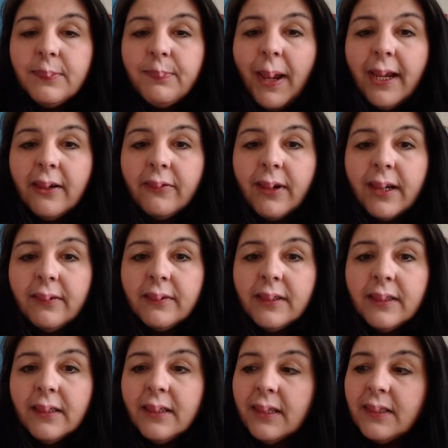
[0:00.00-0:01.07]
background,
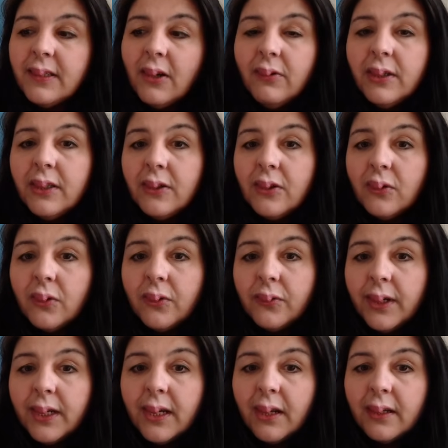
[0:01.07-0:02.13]
it's only 2 or
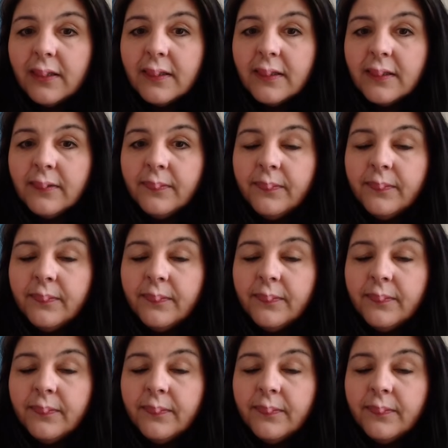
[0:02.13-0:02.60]
3 colours.